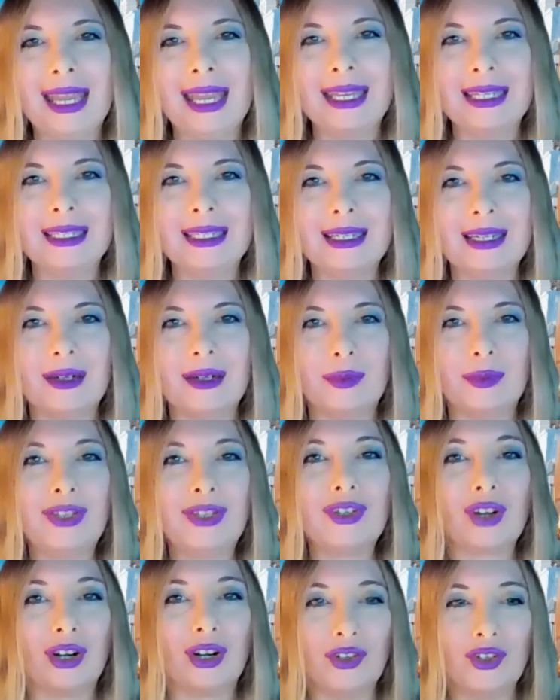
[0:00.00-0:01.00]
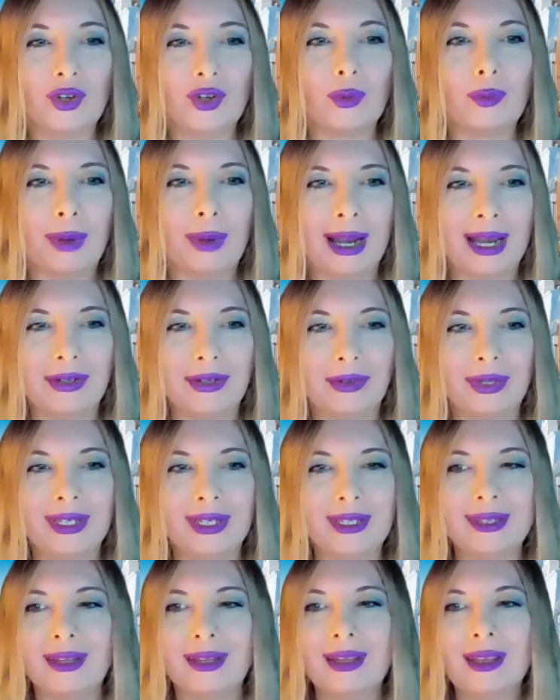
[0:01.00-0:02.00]
and recharge your
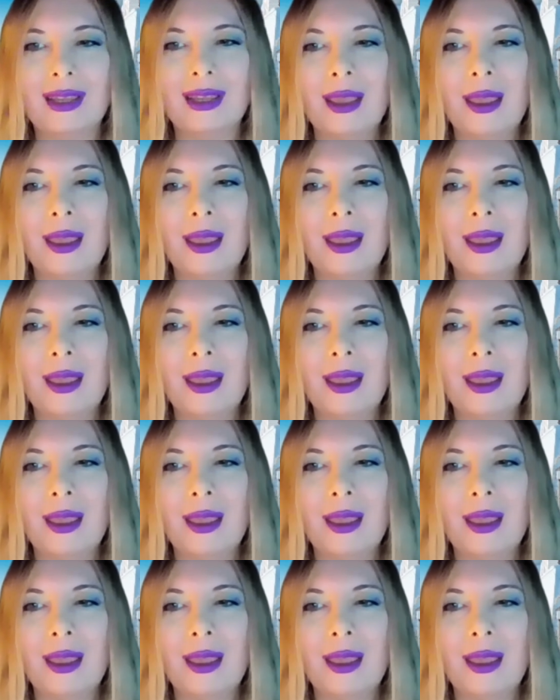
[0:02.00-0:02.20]
batteries,